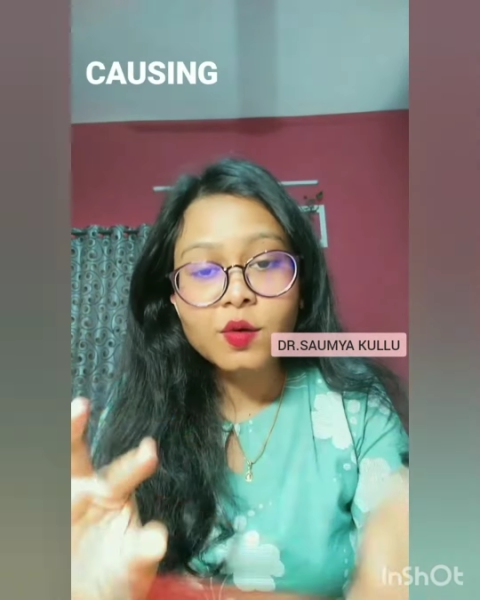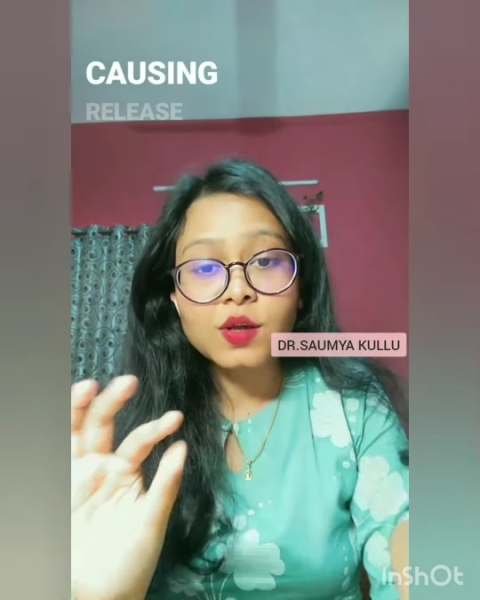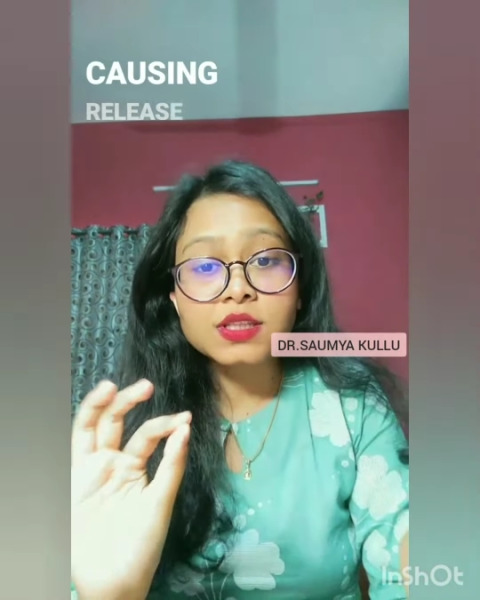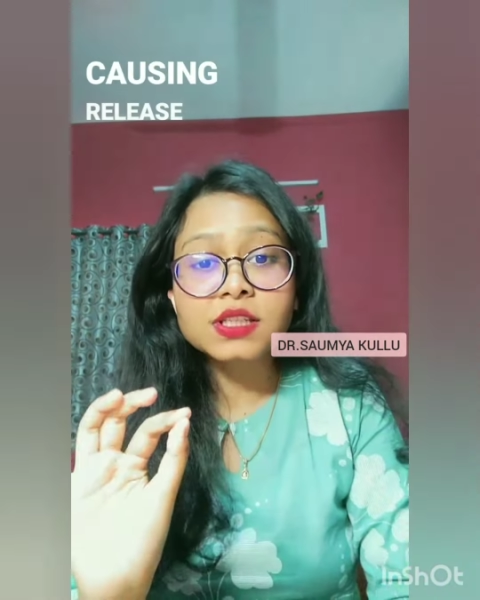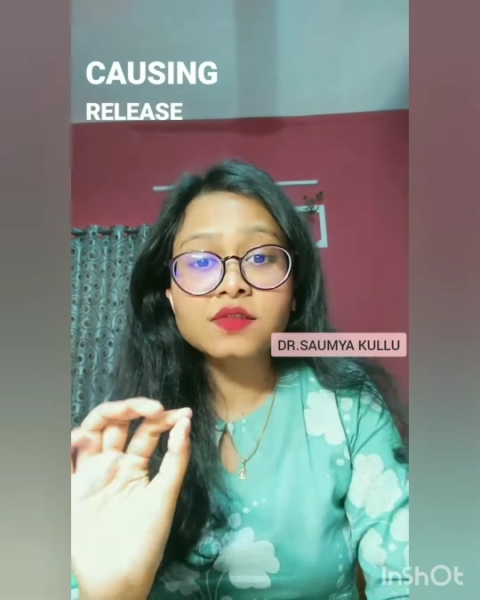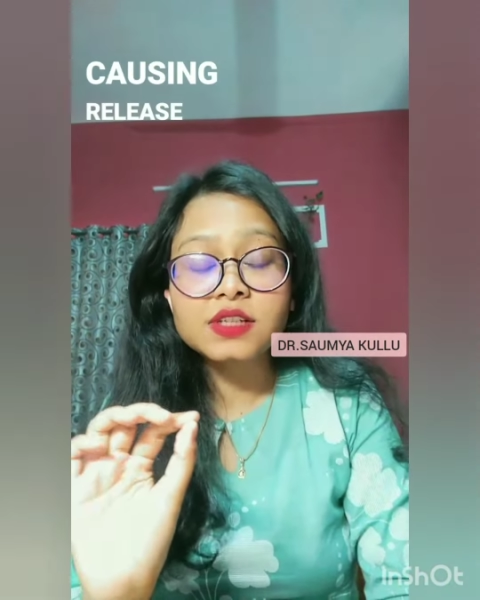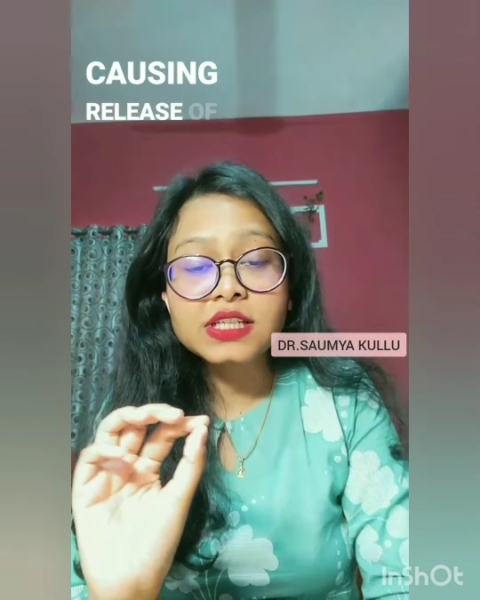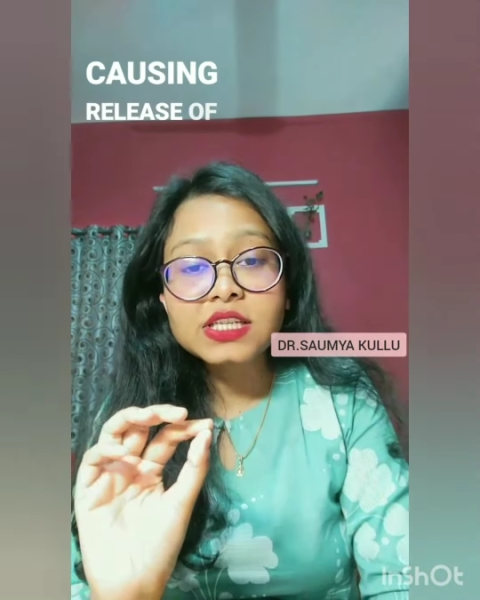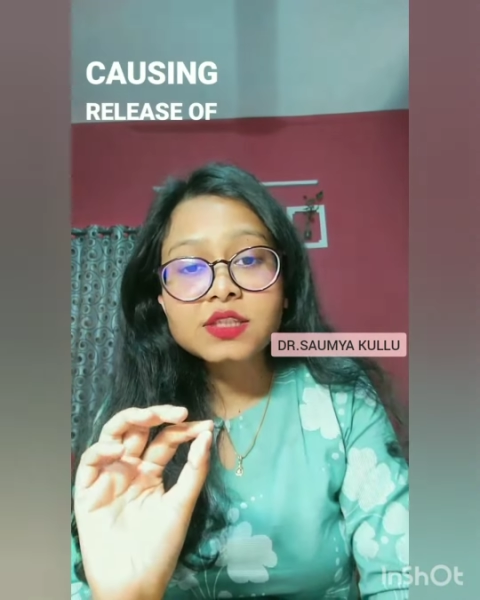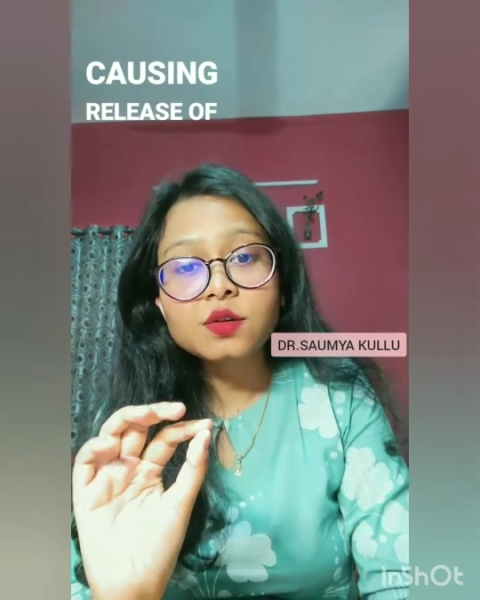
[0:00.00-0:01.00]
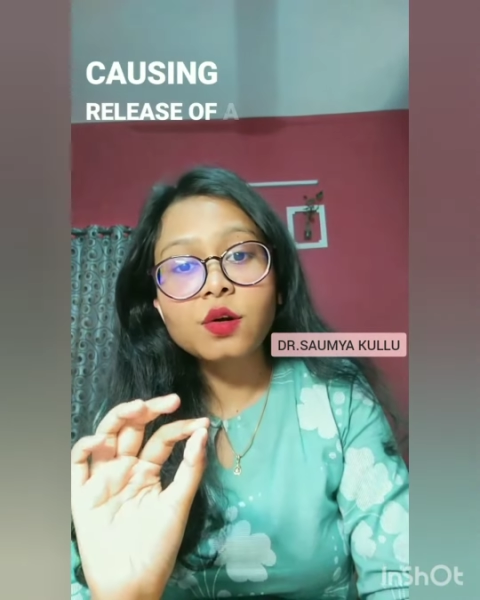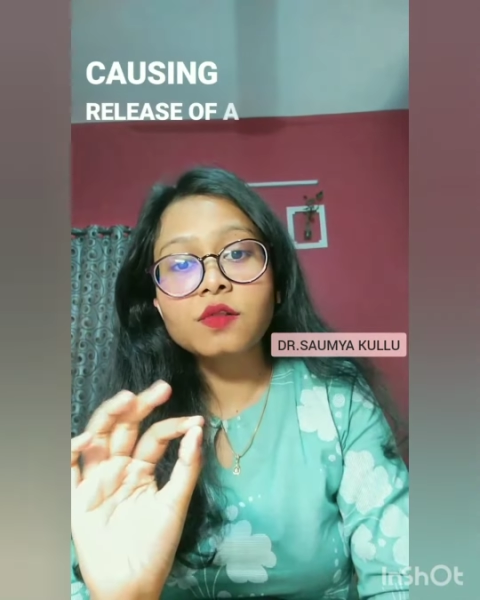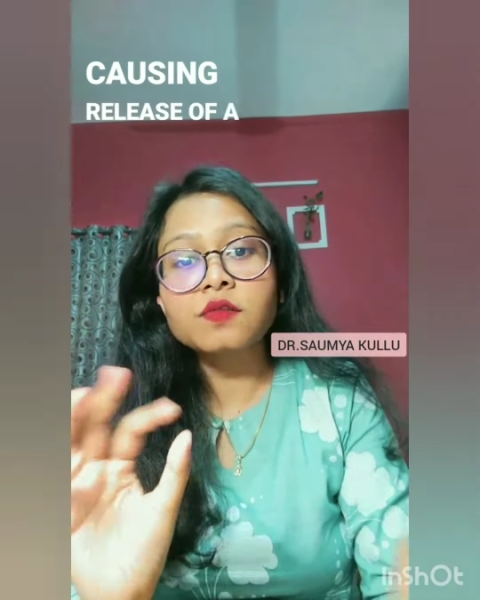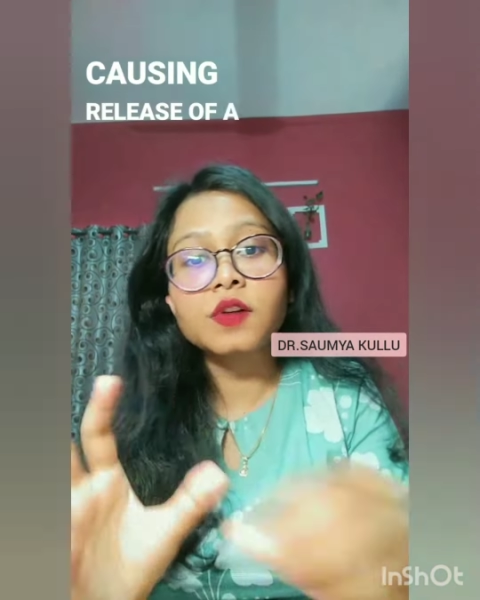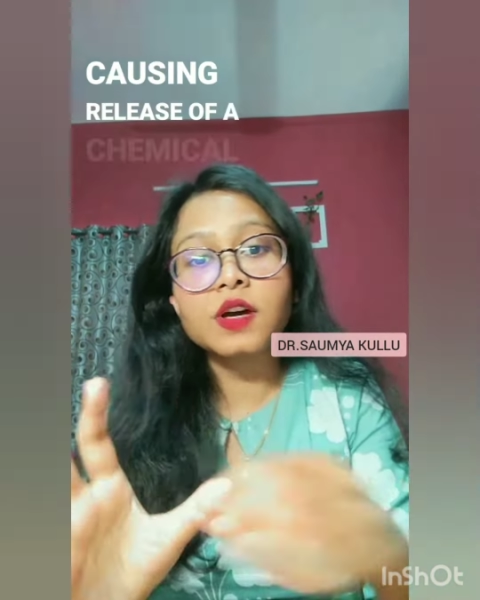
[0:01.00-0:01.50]
causing release
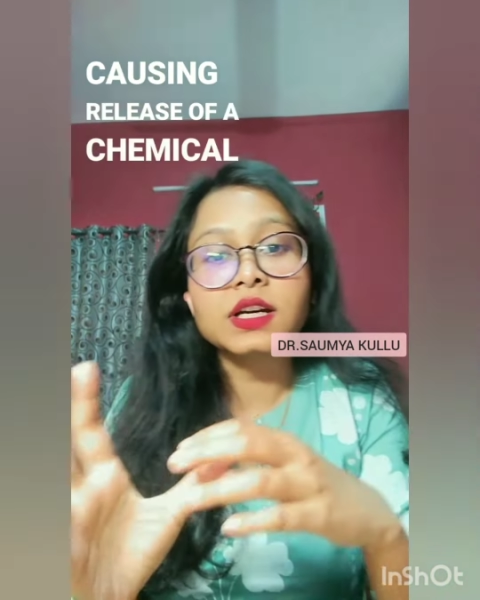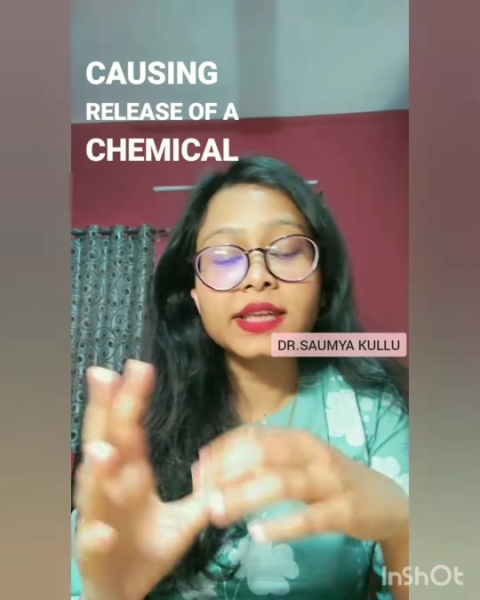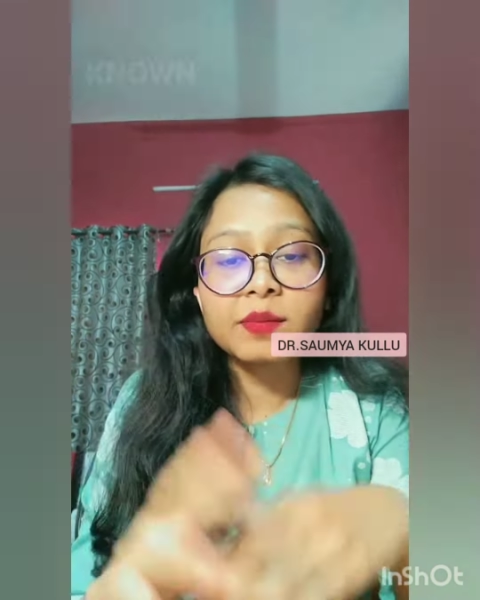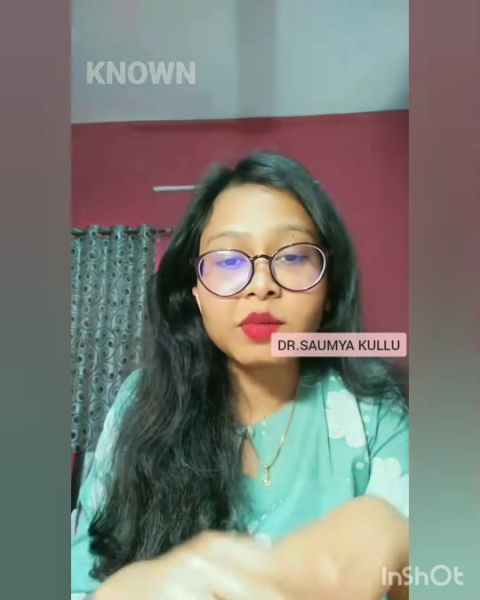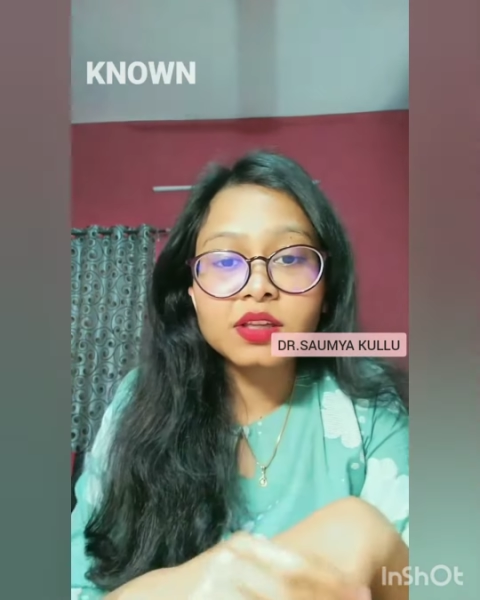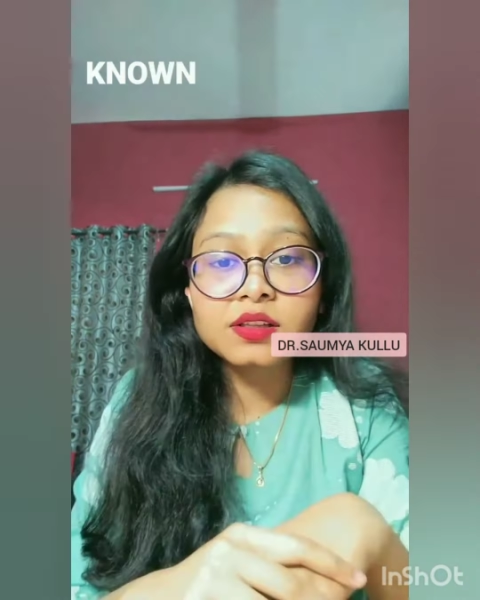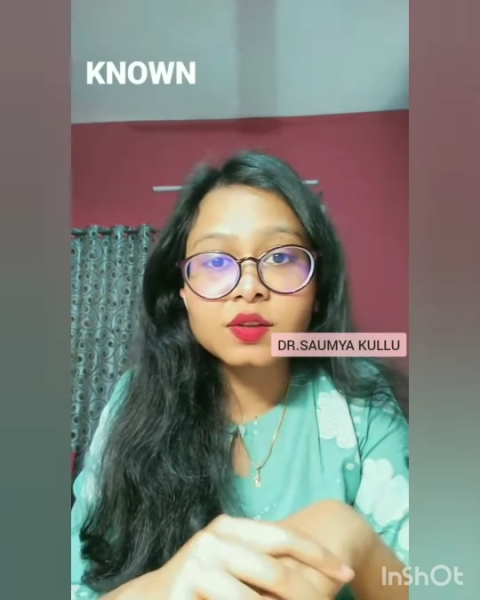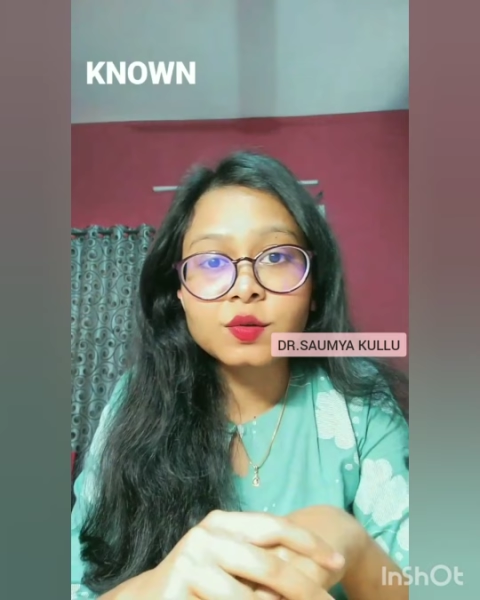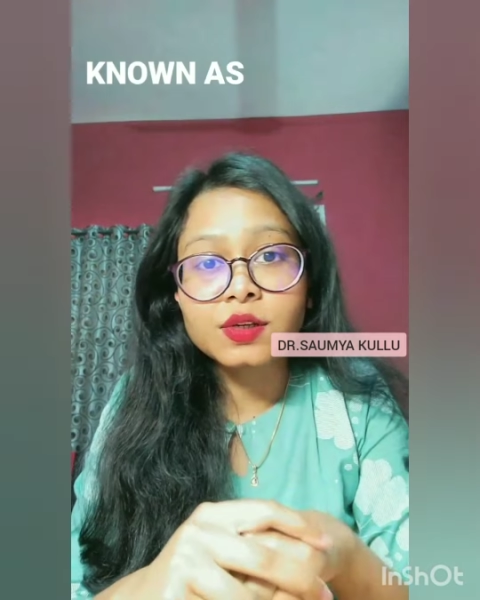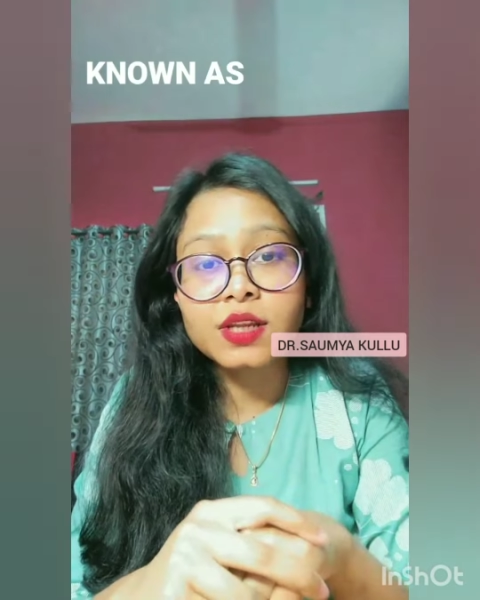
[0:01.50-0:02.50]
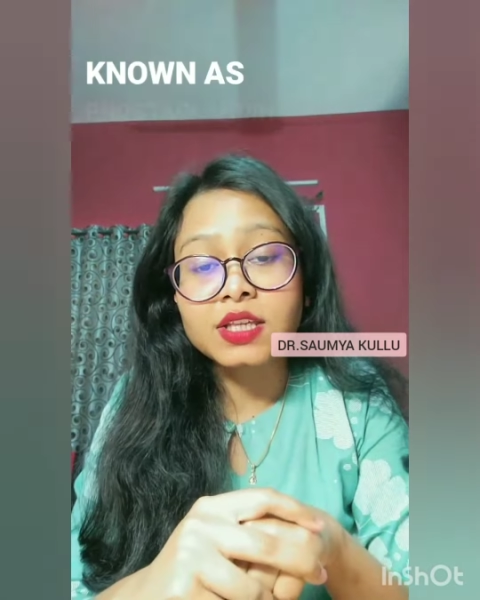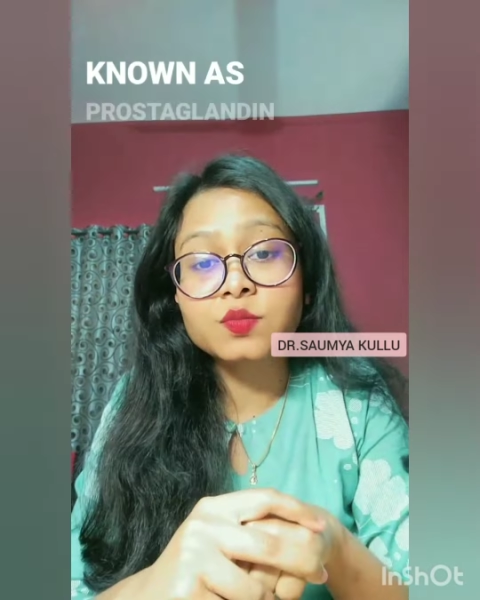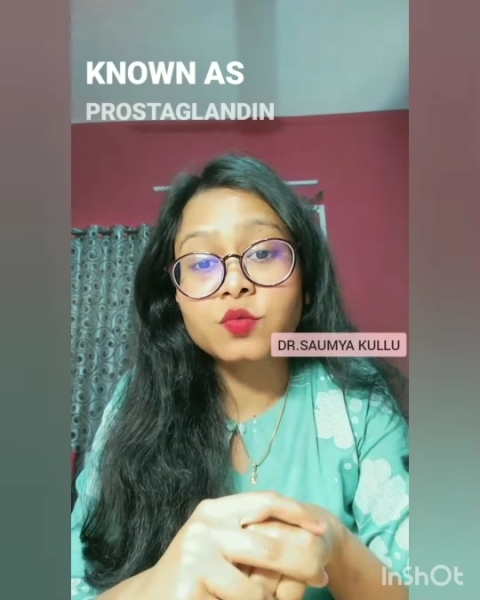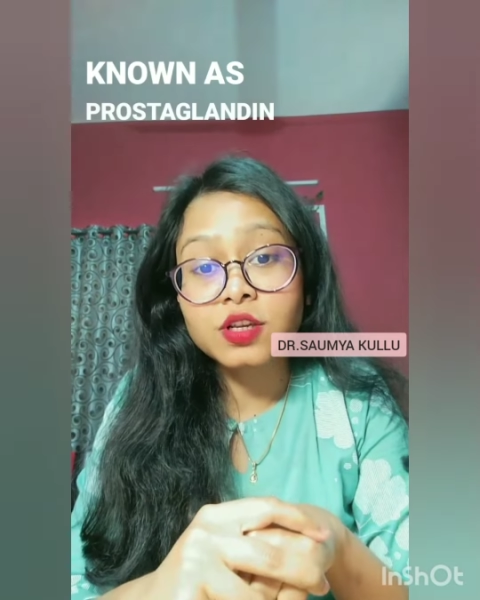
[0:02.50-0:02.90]
of a chemical known as